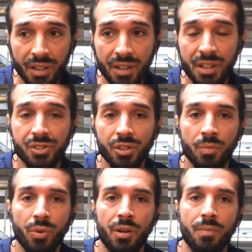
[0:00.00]
in
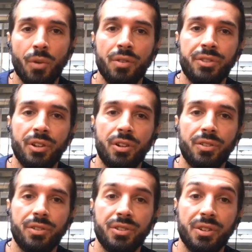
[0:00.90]
somewhere they're
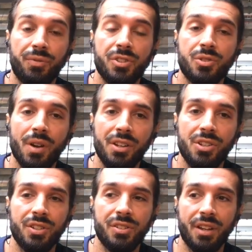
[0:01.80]
different
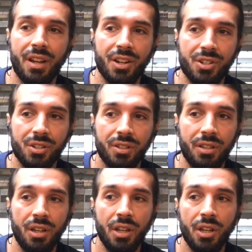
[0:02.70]
strategies that
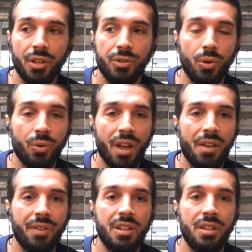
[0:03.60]
actually don't
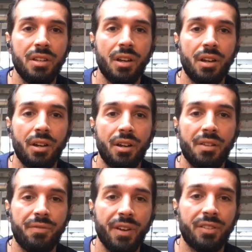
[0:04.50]
have any
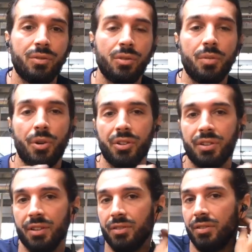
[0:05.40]
effect to the
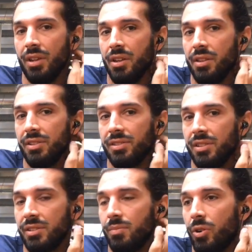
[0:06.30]
market. This
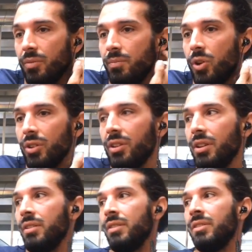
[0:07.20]
is market.
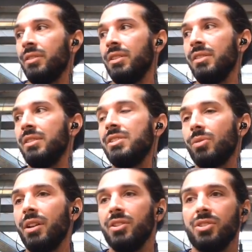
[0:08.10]
These
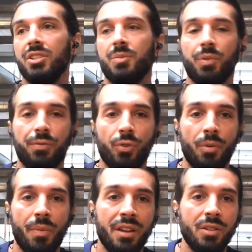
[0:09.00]
strategies
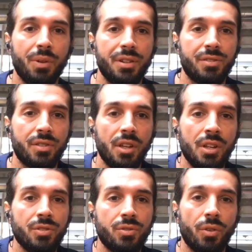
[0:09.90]
perform anyways,
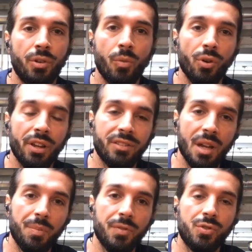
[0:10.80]
so they're more like
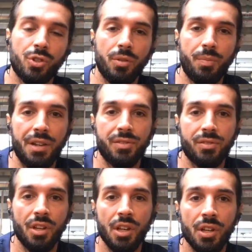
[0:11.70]
type of sure
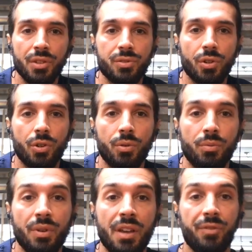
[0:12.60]
bets. So
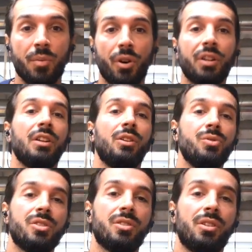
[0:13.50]
if the market
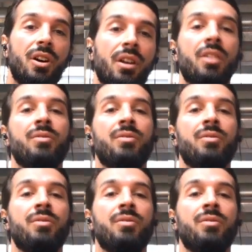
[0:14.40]
loses a lot,